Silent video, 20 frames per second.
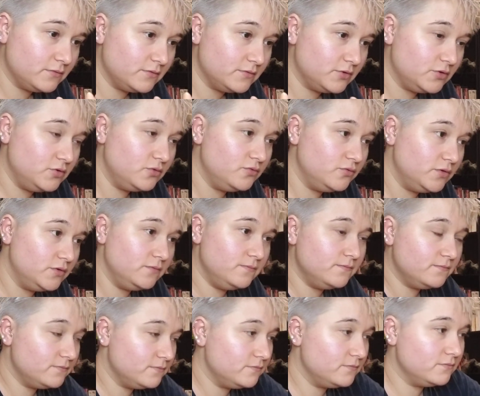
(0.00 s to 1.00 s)
you
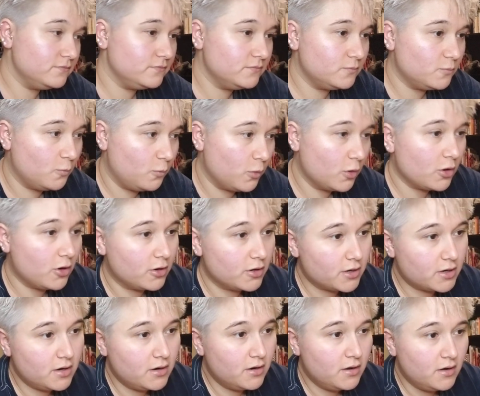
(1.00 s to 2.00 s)

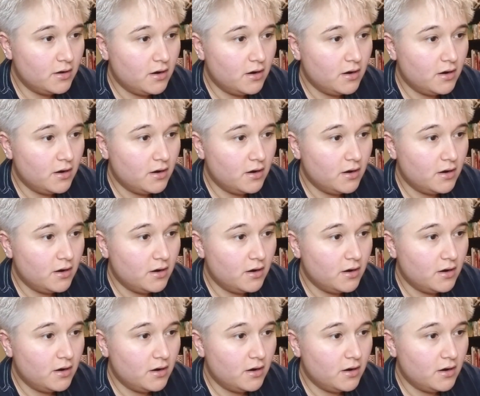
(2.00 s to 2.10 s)
work